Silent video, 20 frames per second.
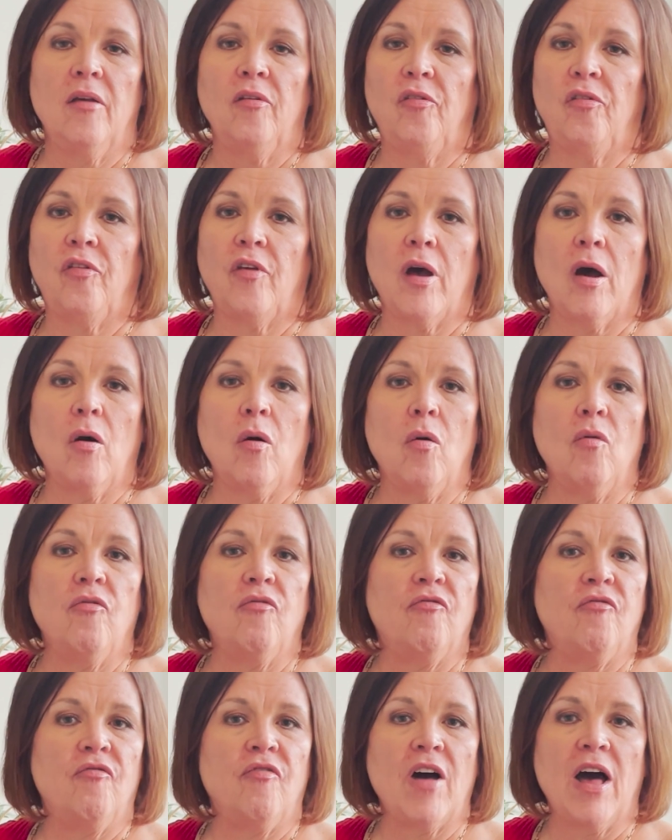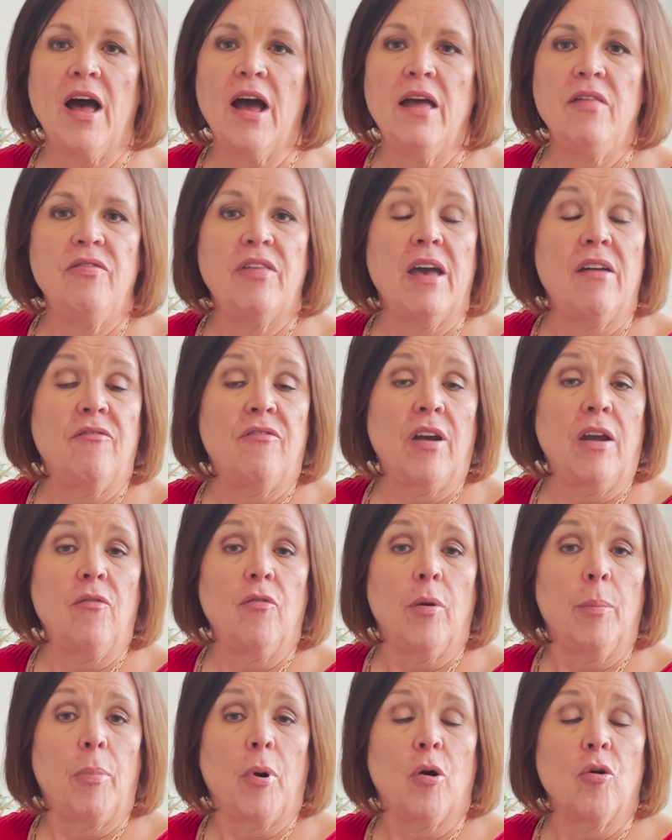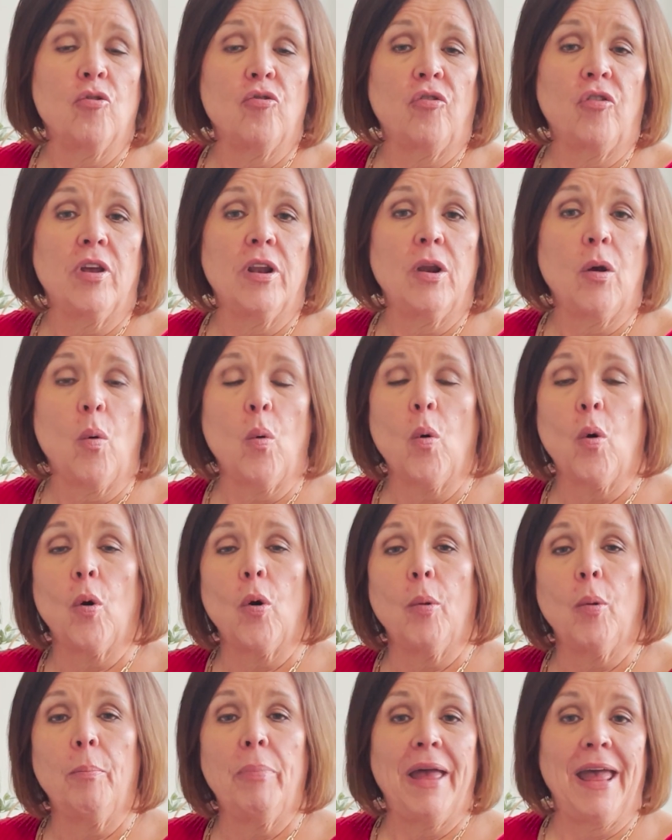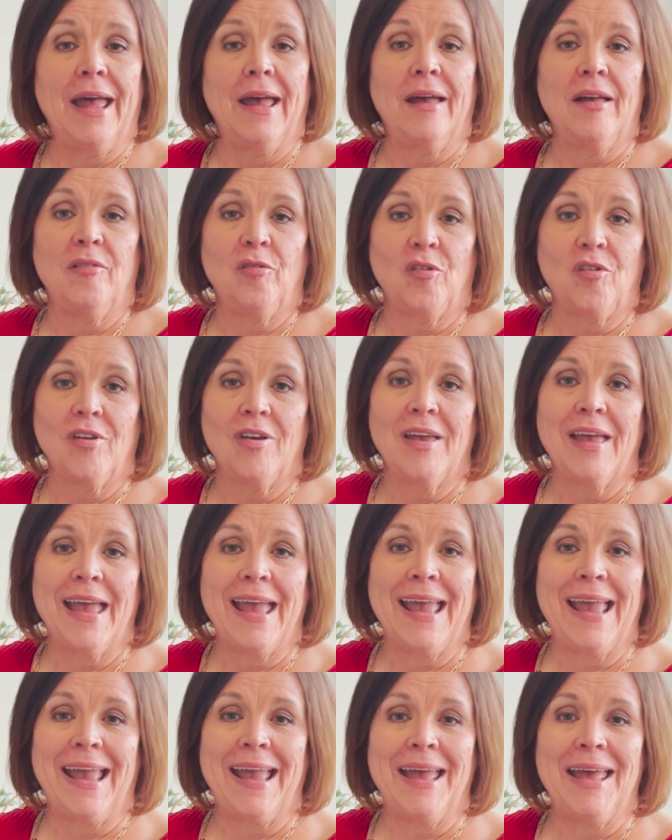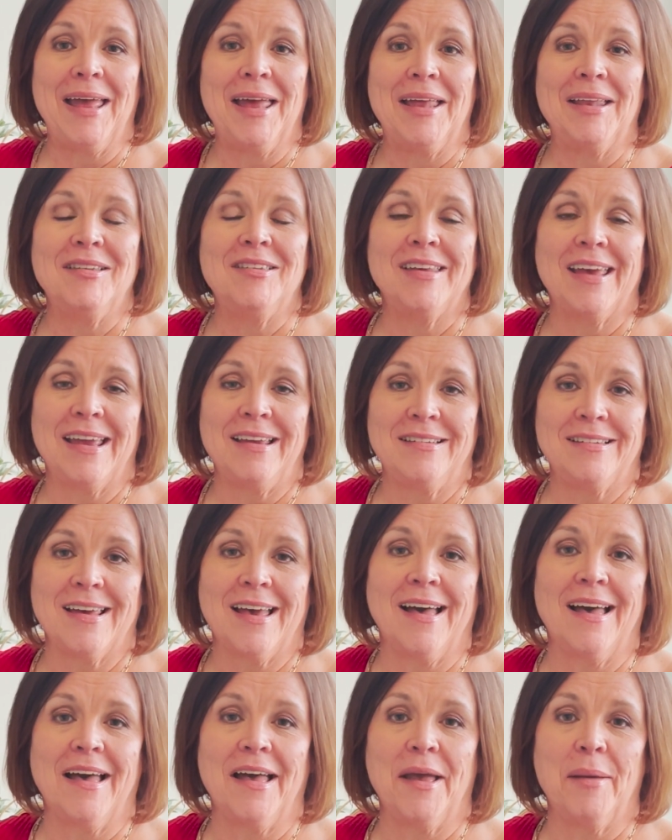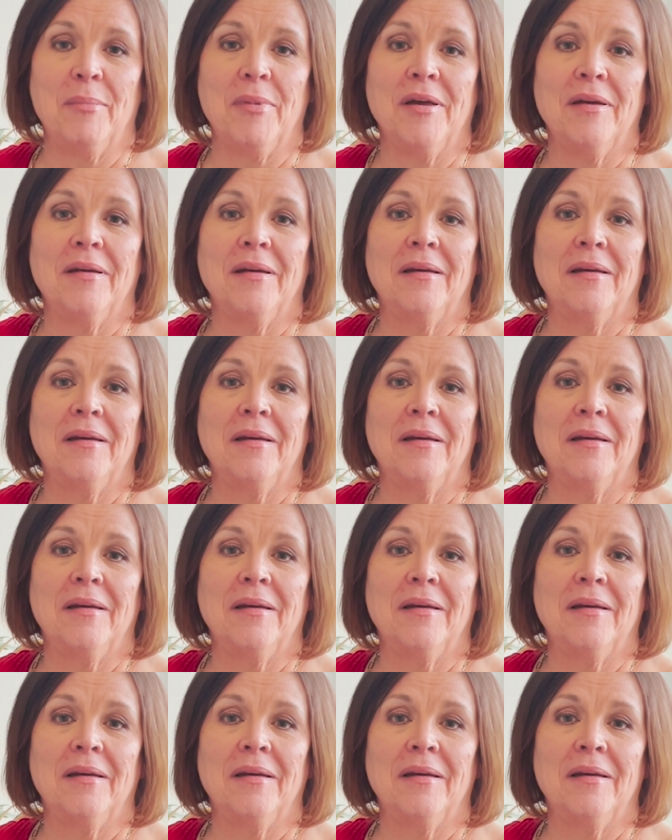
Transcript: So, find that favorite person or pet and take time